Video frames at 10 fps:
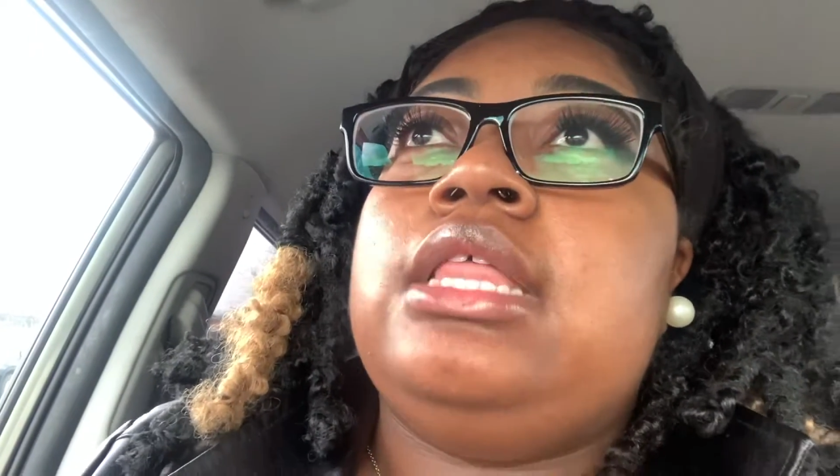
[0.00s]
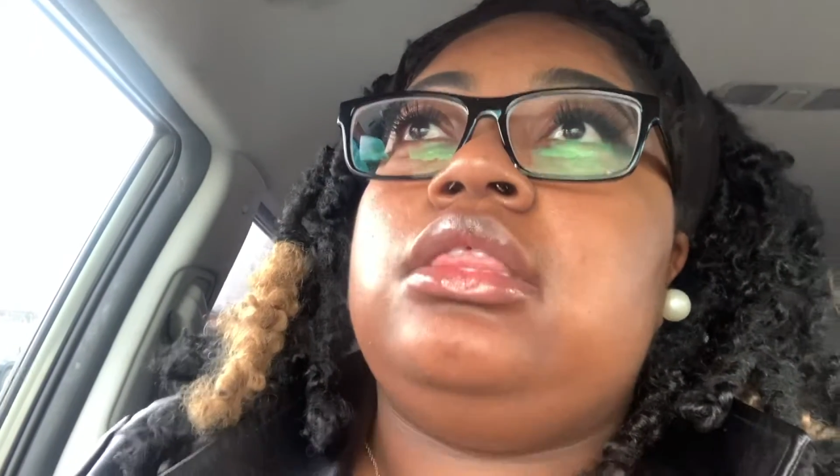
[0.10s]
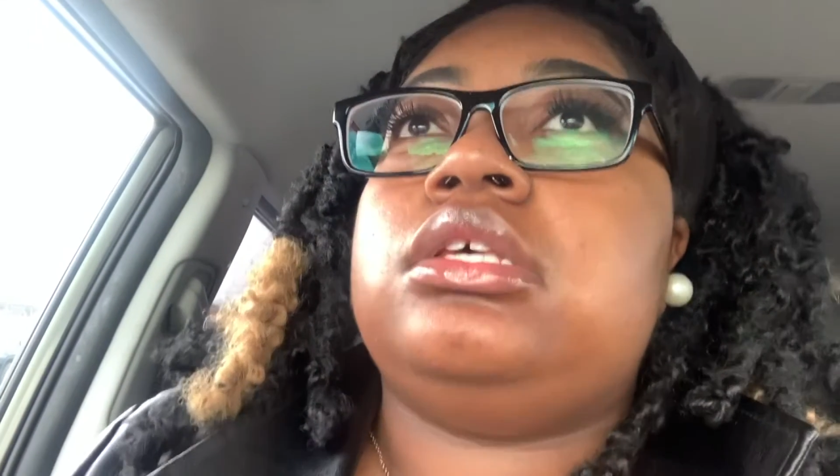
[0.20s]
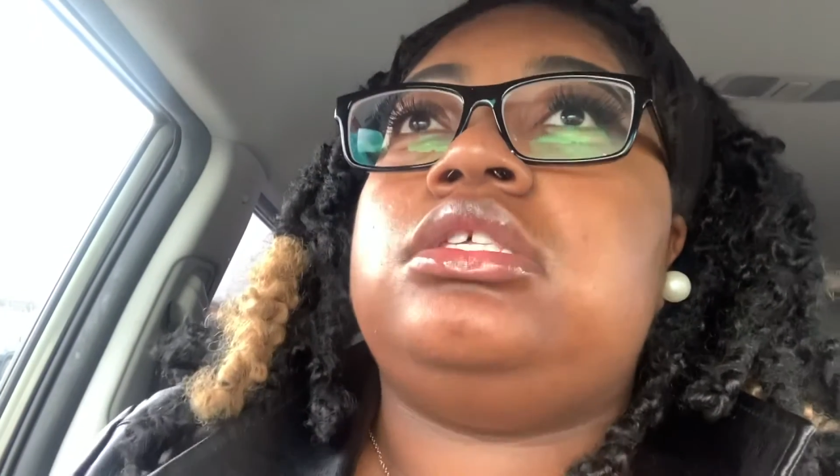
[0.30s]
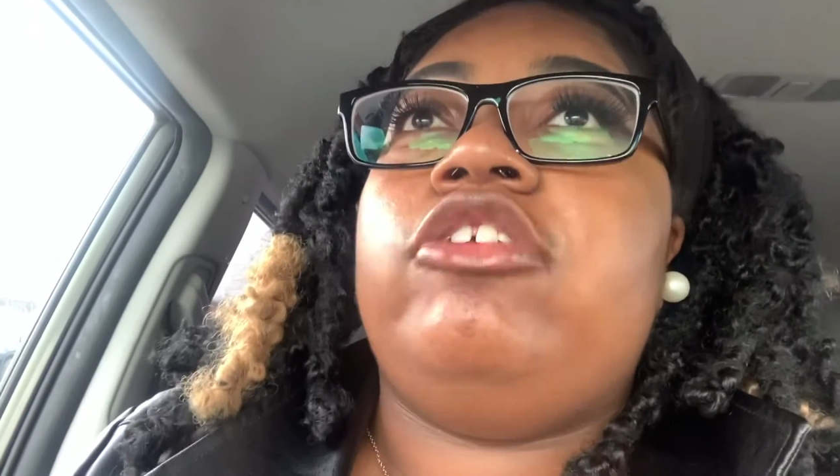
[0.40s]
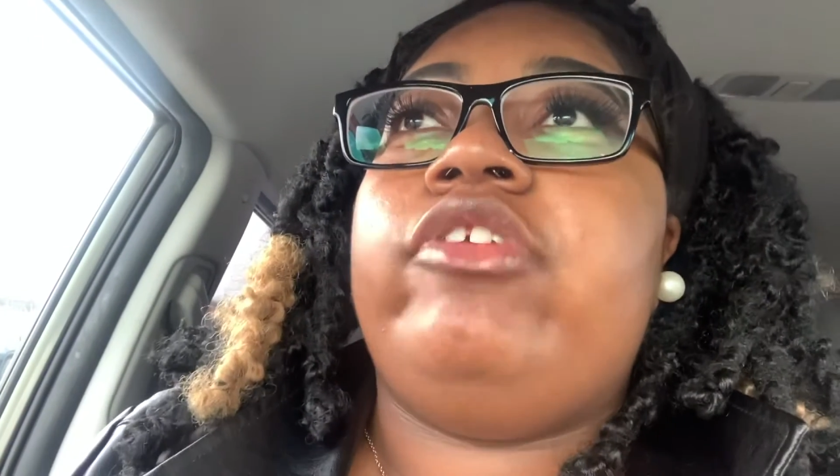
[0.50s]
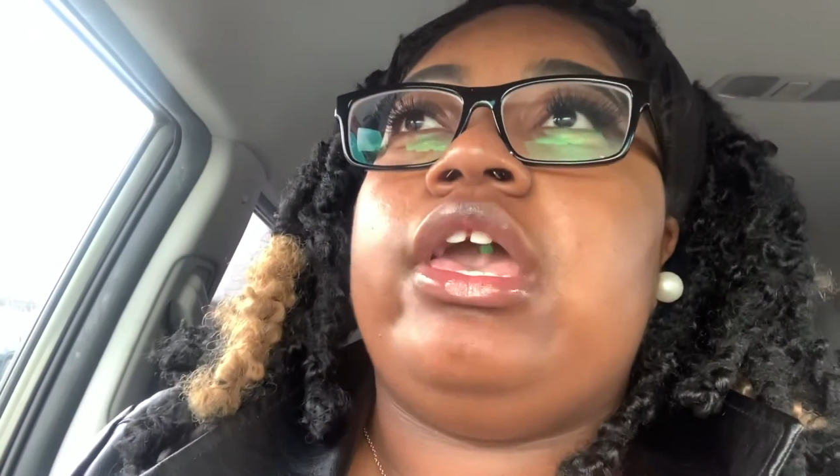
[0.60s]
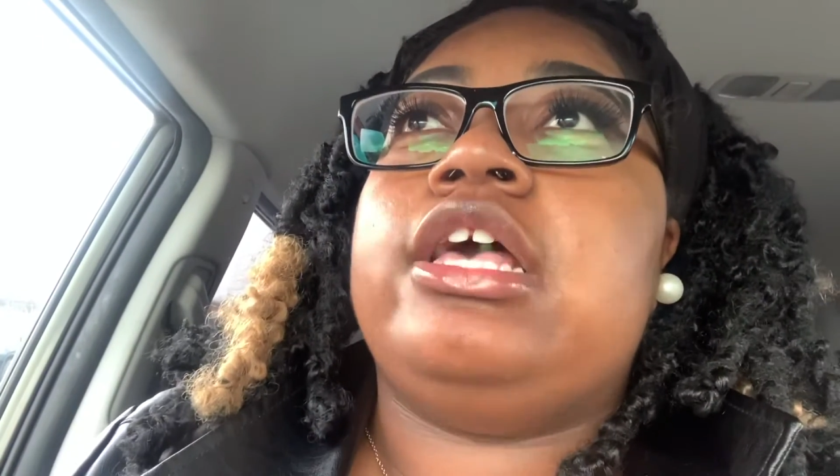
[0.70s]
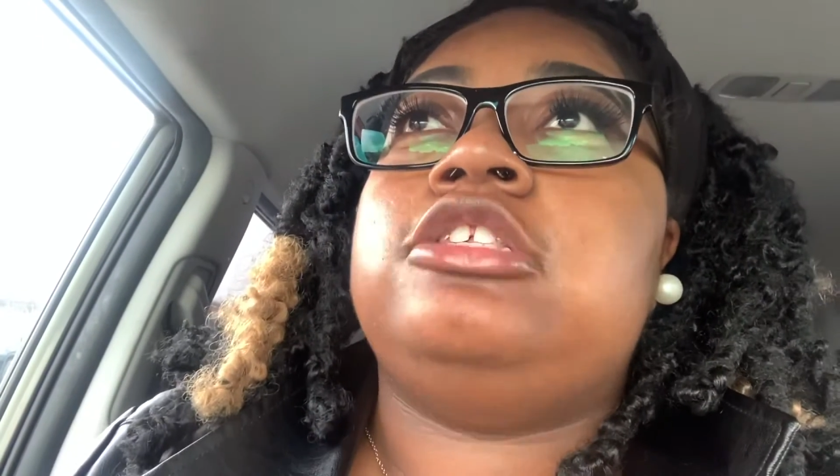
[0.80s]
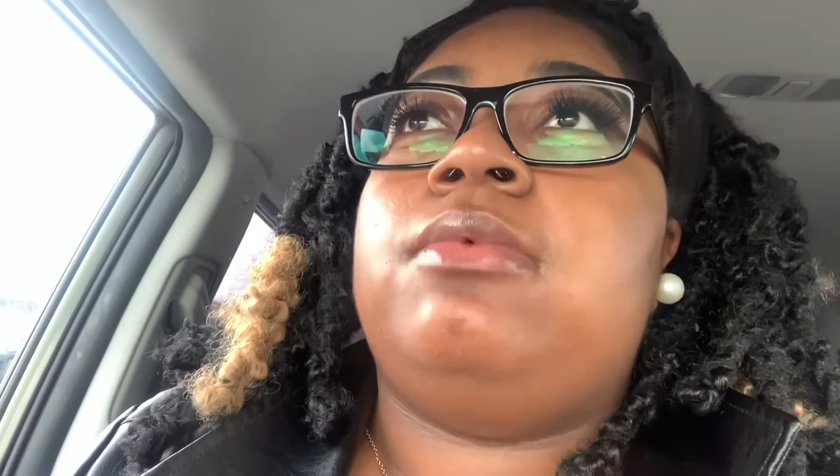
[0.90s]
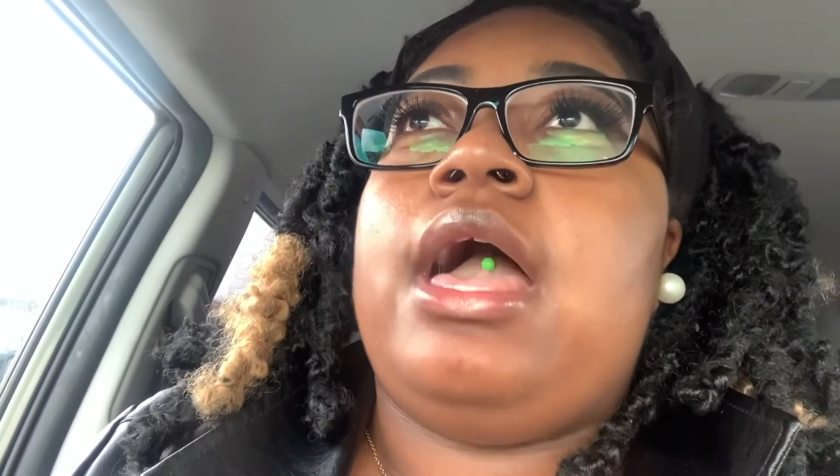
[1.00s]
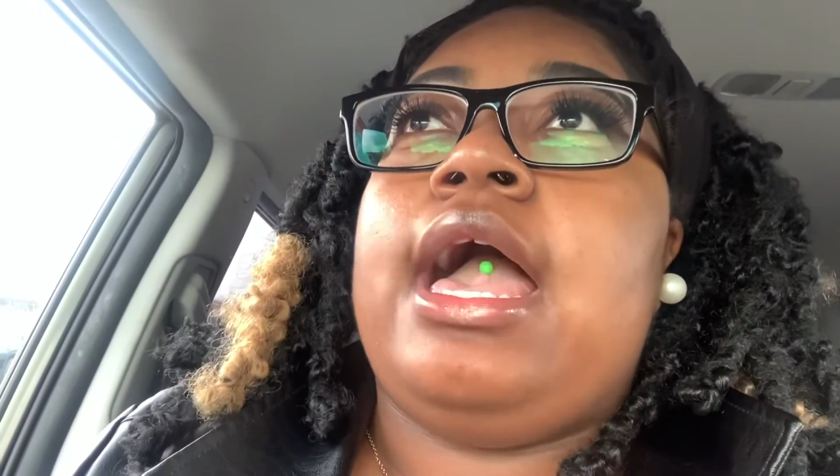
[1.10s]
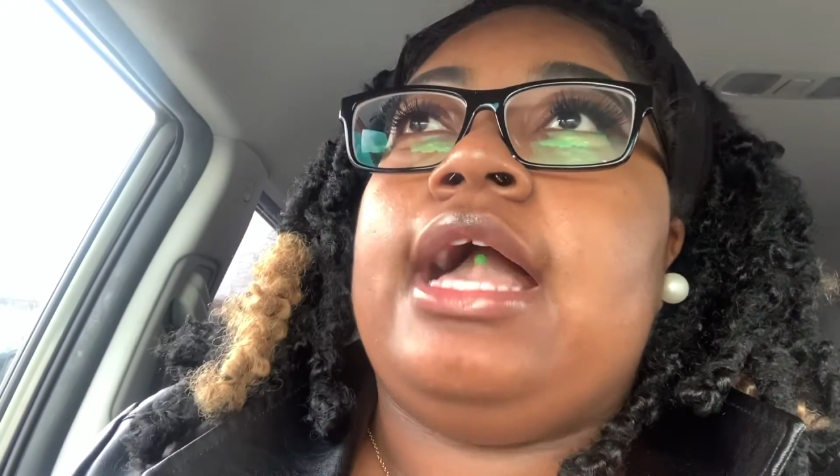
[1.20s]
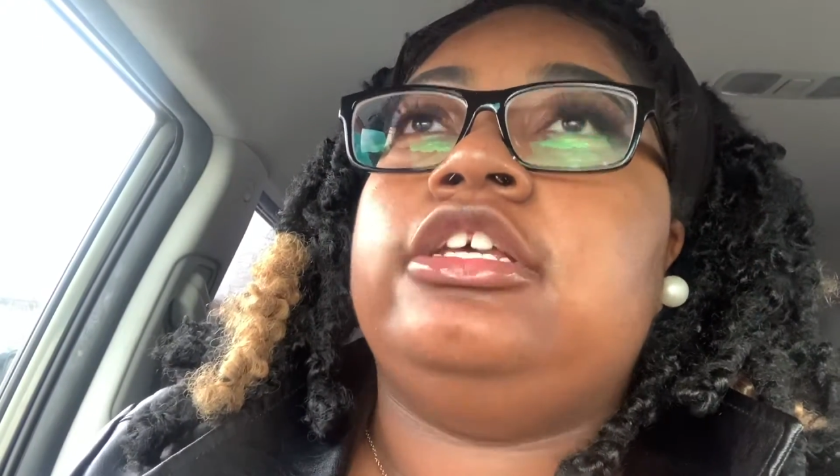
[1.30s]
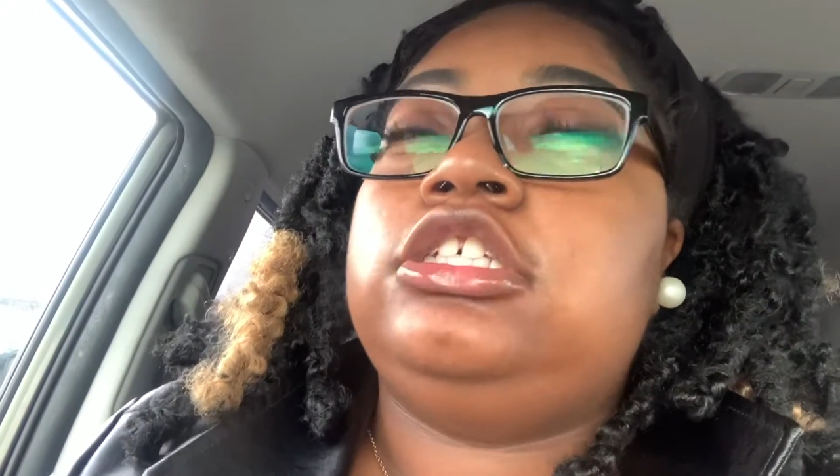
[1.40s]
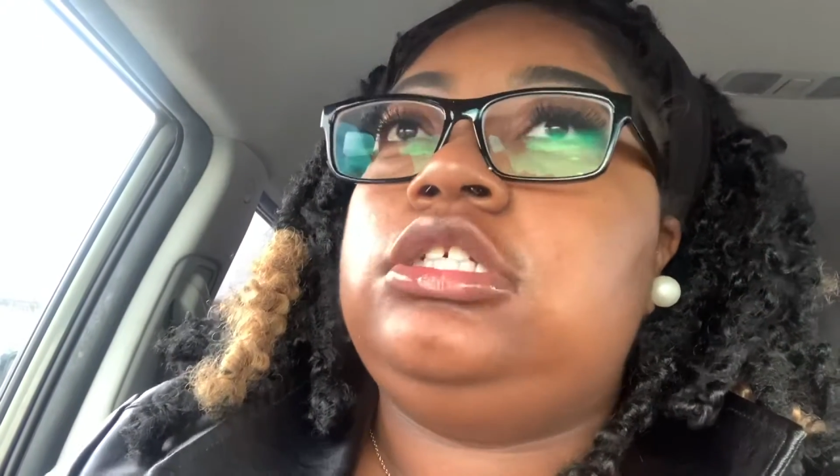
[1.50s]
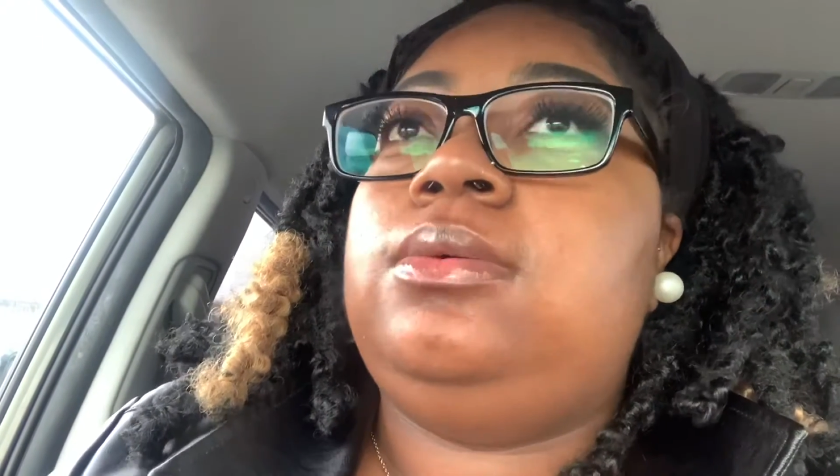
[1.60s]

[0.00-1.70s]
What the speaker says: the CVS, but I actually